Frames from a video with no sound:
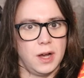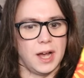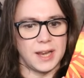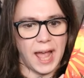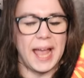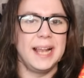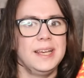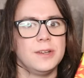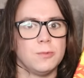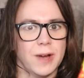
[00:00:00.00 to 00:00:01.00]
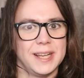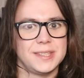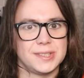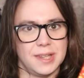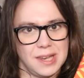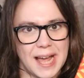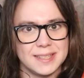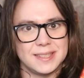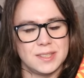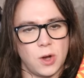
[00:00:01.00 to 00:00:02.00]
an alien race
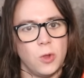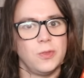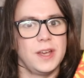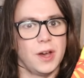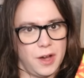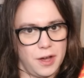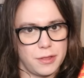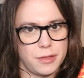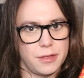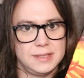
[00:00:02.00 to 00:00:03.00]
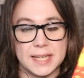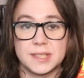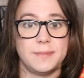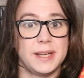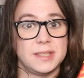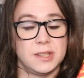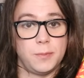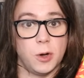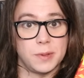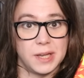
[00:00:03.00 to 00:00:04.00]
landed on the Earth, decimated the
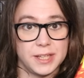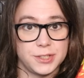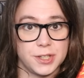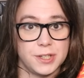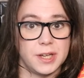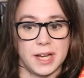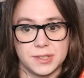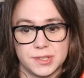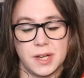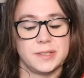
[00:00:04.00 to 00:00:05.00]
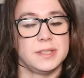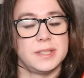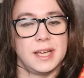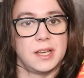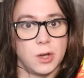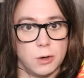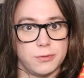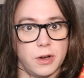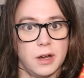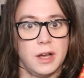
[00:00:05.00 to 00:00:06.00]
population, and started taking
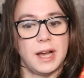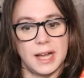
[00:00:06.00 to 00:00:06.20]
over.